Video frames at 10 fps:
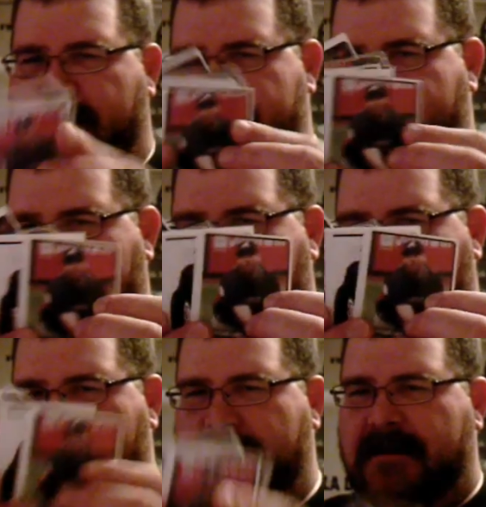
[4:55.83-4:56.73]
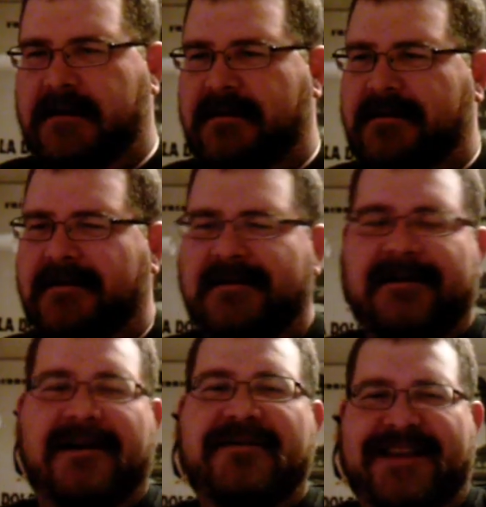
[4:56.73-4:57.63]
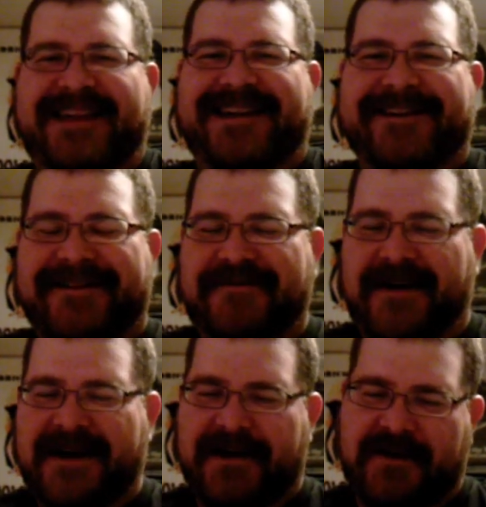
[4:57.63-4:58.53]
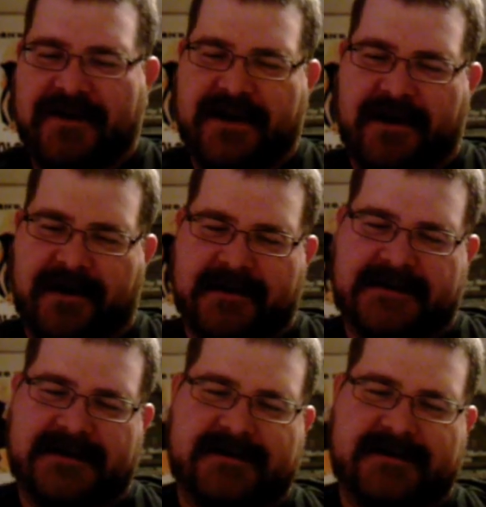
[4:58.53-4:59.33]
First pack of the year, Phungo cards.